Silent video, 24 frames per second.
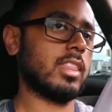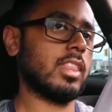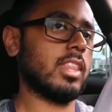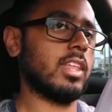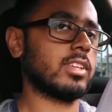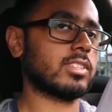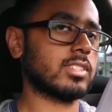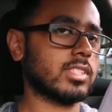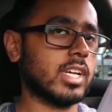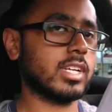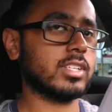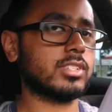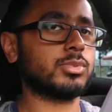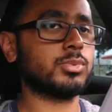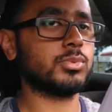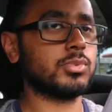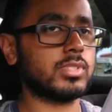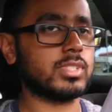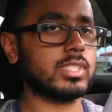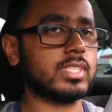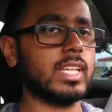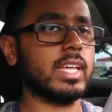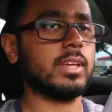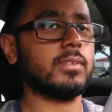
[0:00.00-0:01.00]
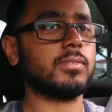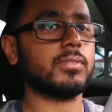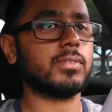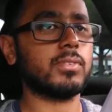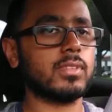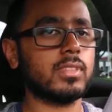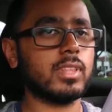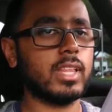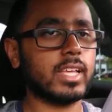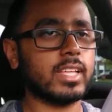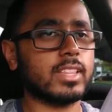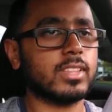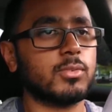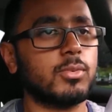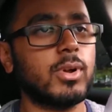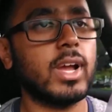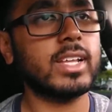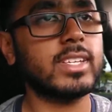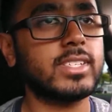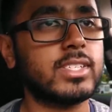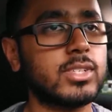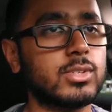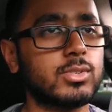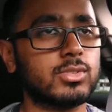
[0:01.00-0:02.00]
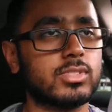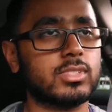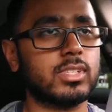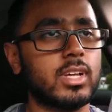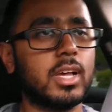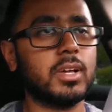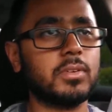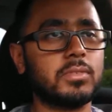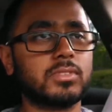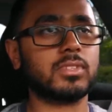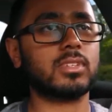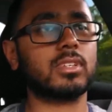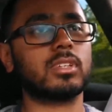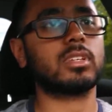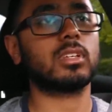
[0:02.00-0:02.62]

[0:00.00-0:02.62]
it's not too stiff. Like the ride's still soft.